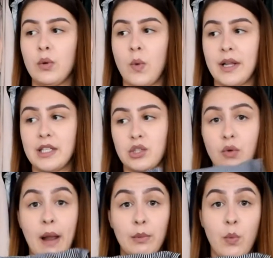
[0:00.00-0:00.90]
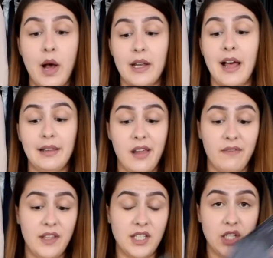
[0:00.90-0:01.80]
and white striped one. I
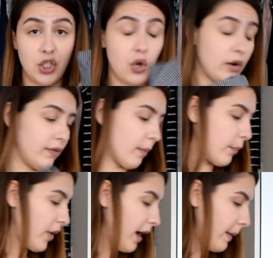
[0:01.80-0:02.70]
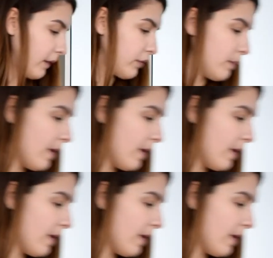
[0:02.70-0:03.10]
love this. I just got it from Primark a few